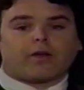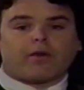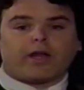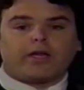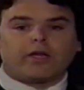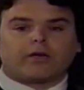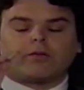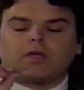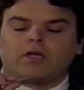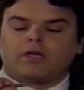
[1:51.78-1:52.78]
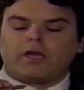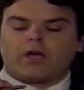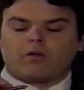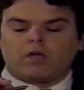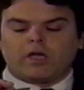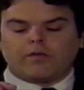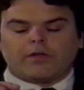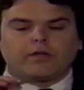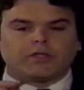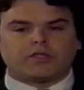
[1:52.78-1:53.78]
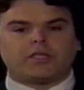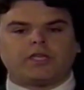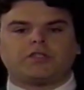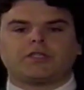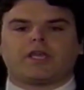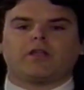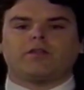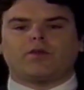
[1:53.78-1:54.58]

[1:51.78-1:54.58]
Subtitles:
guy right here. Now there's a C scale,